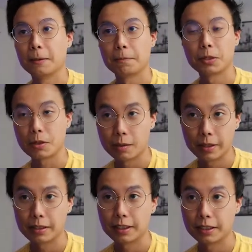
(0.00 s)
So coming
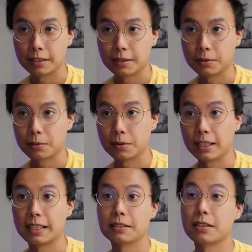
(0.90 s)
in here
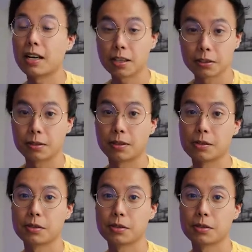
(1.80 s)
against a Toxicroak.